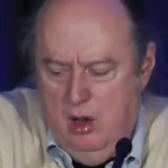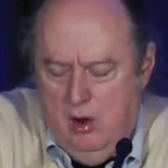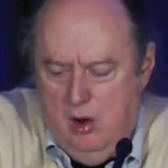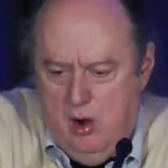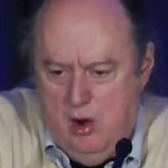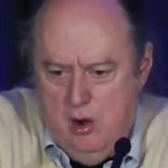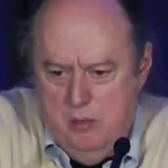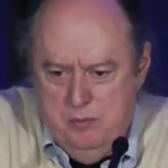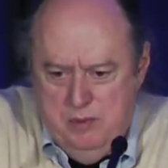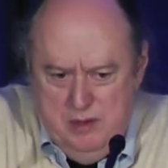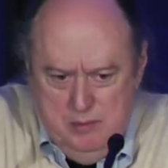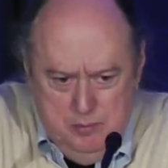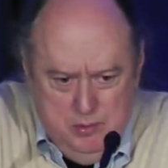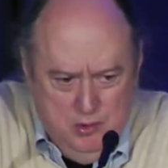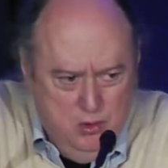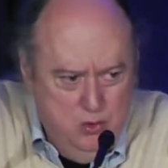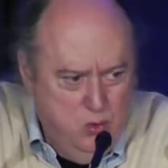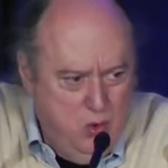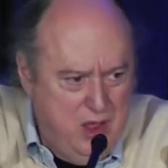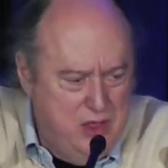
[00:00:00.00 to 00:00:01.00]
are
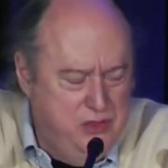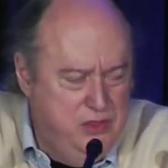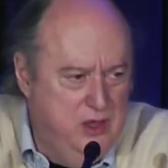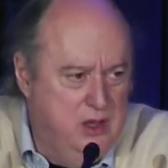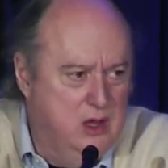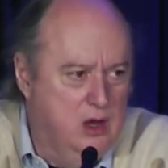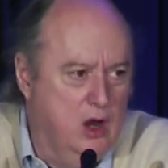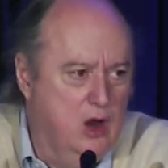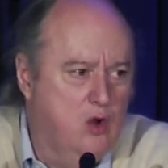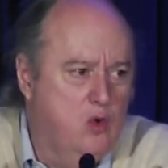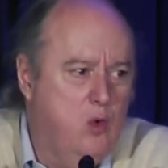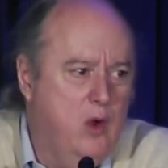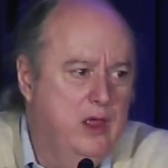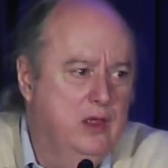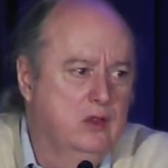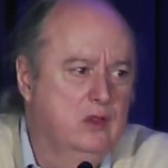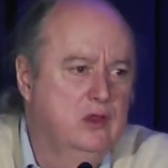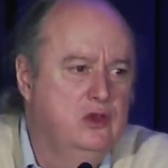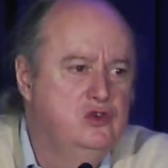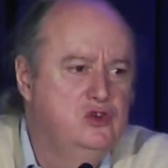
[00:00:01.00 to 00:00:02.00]
people who I think are
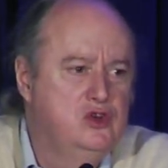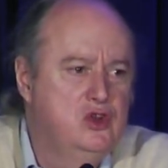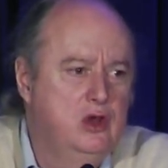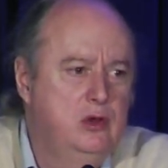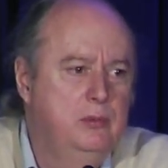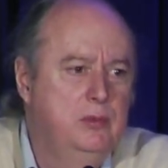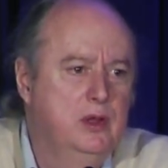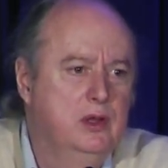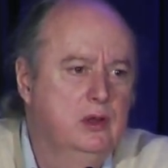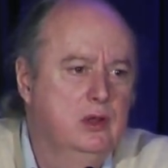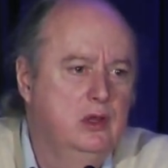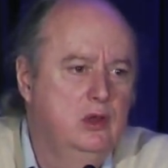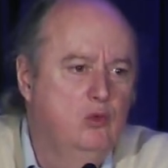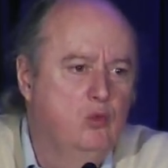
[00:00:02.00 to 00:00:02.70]
quite legitimately